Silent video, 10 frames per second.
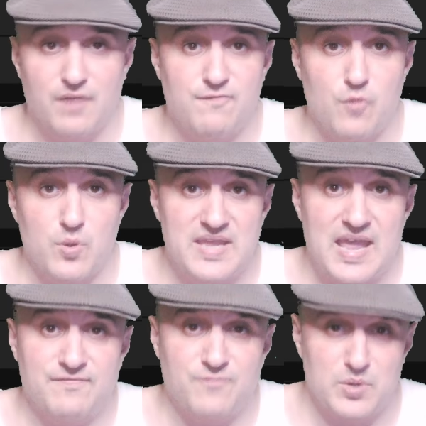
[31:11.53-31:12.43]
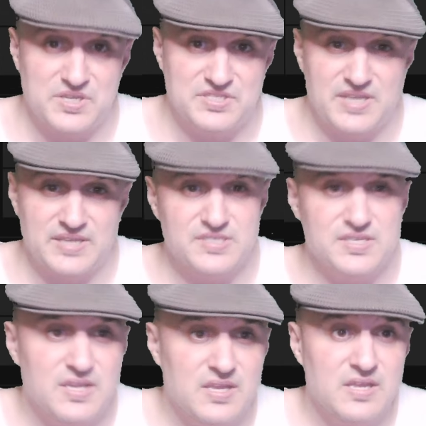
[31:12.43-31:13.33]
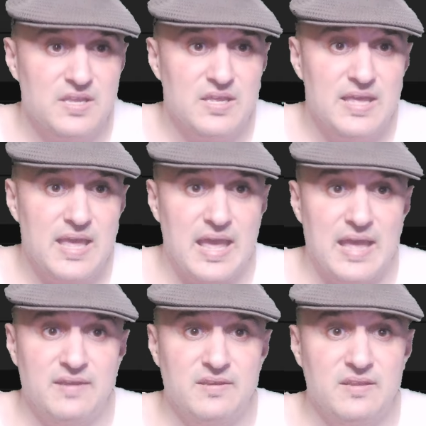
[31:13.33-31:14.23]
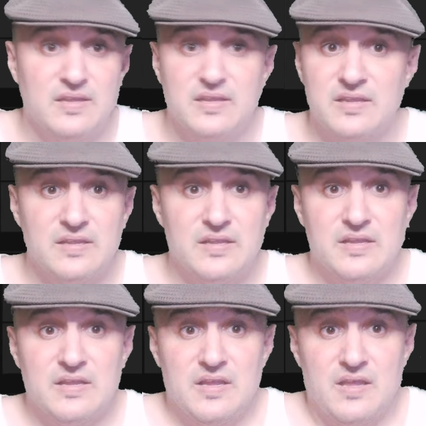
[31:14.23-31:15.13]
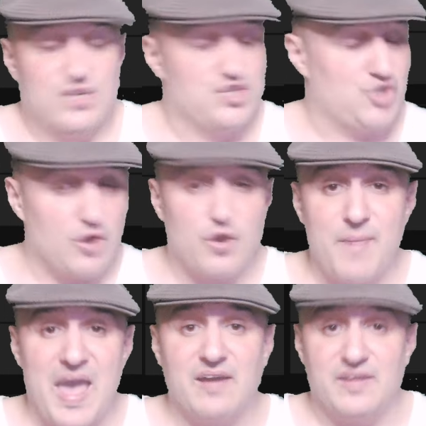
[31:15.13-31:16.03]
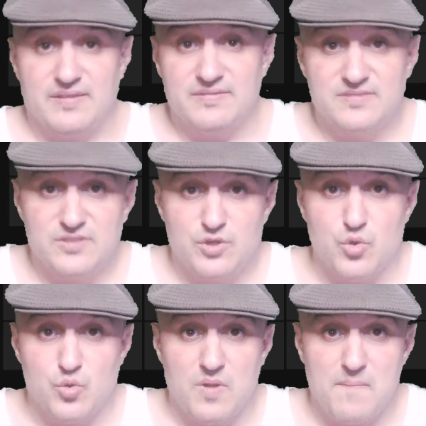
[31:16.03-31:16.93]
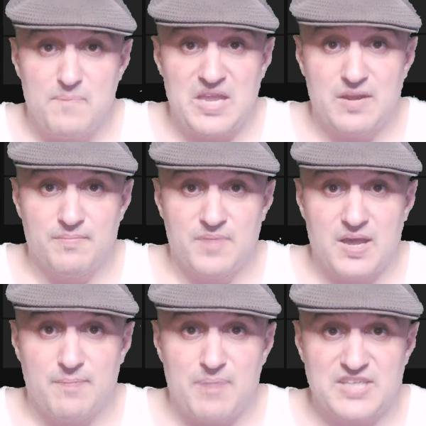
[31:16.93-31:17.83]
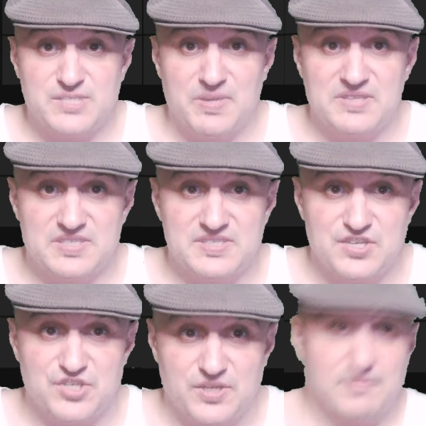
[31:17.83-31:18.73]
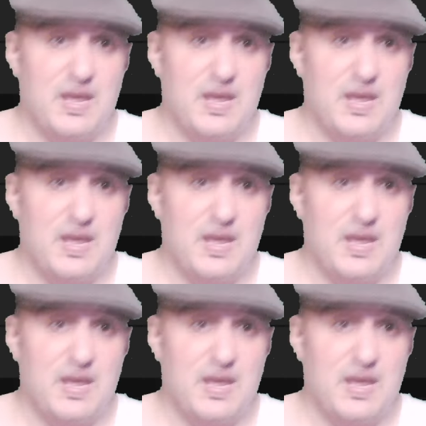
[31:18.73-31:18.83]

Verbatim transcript: 48 46. And Sean O'Malley, who beat him uh, by split decision.